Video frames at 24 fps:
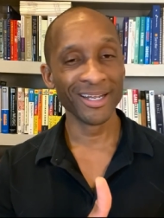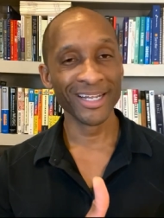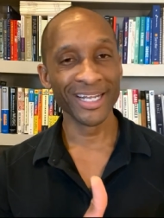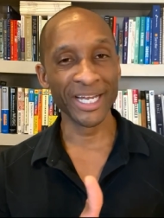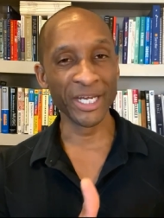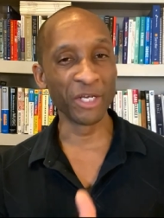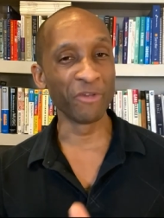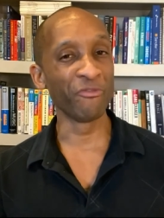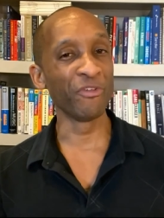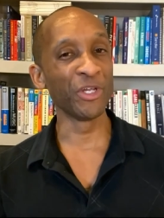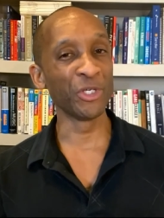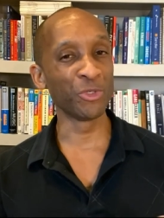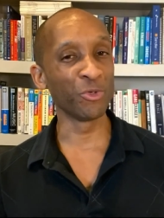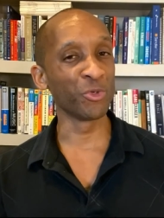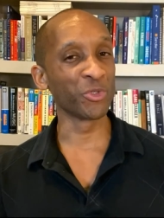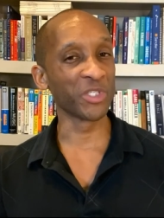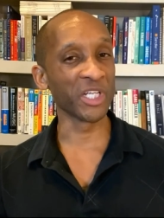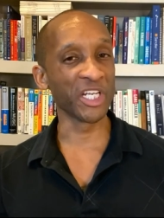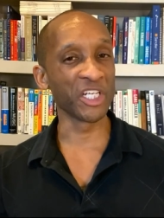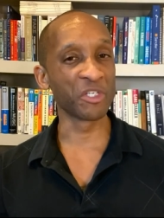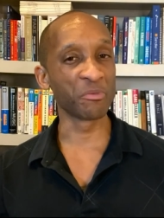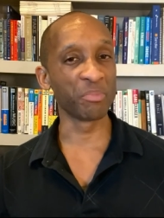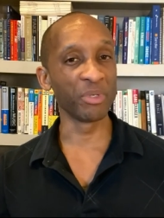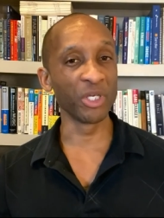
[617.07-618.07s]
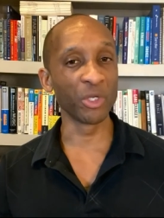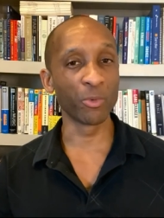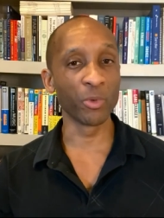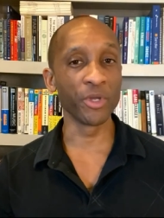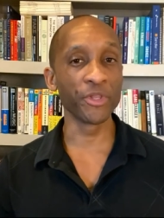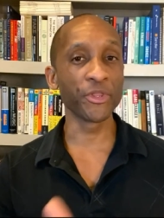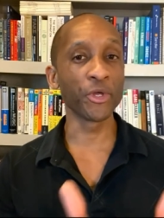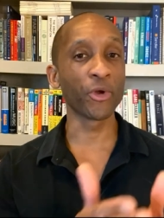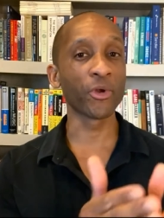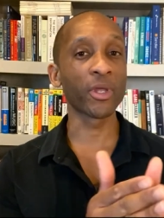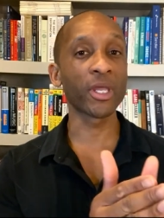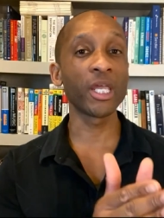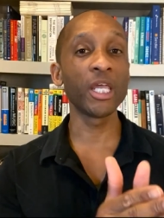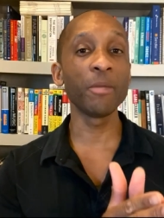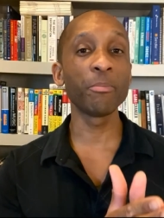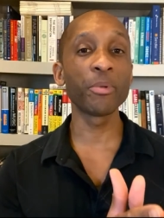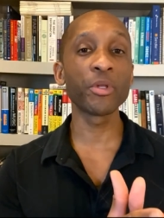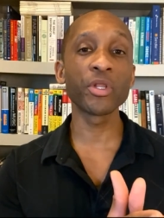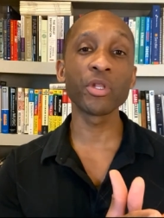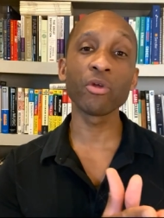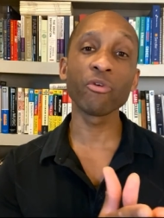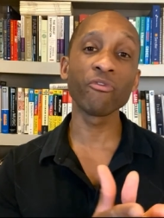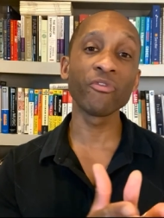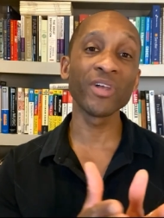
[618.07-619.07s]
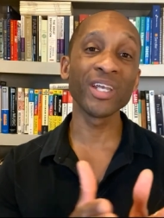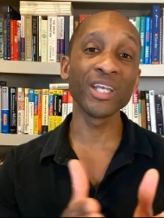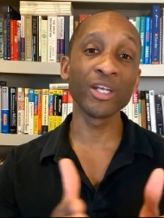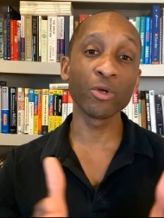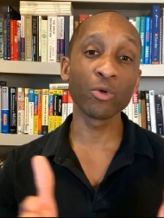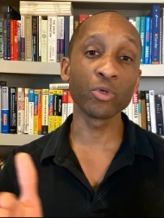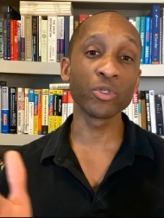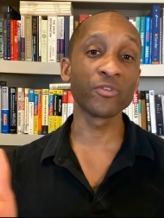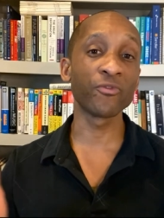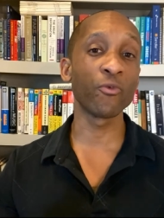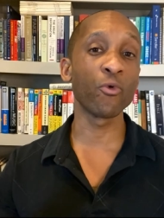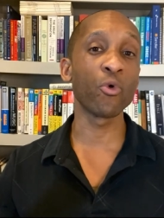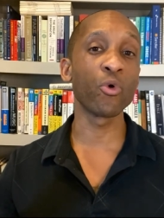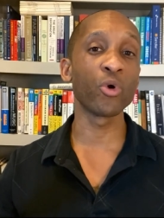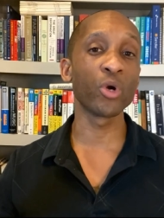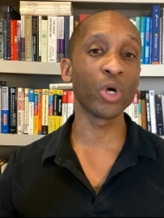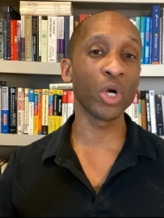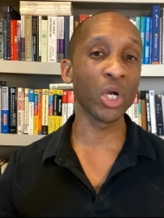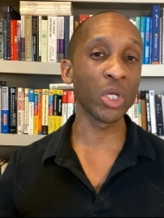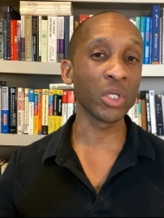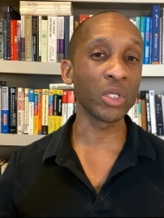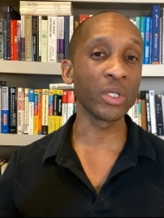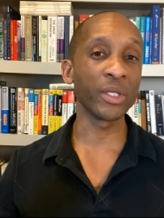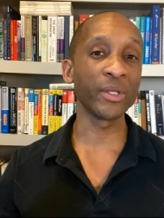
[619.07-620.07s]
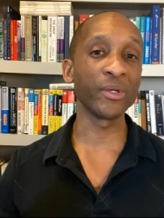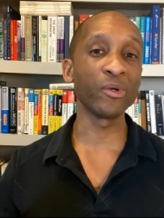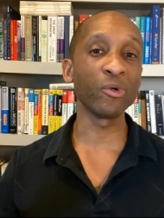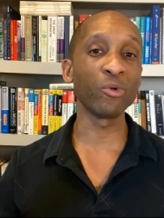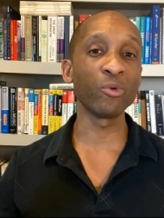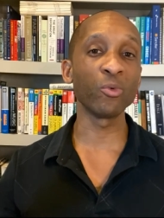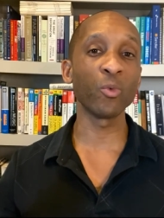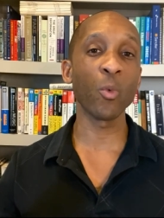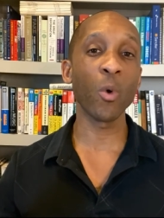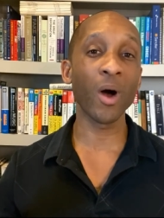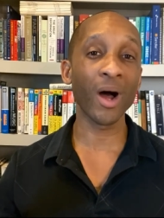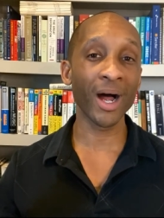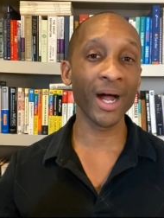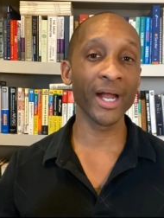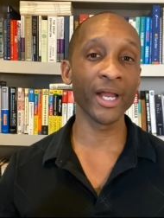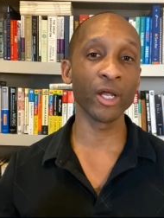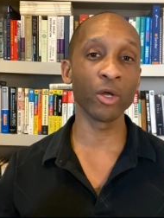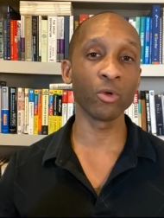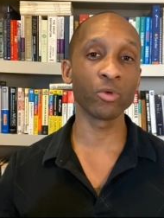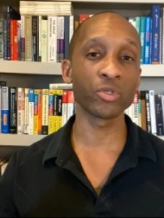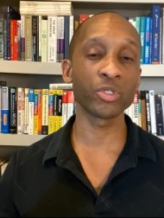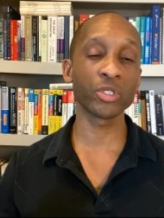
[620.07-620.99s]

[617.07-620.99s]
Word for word: individuals I speak with are keeping their vehicles for a little while.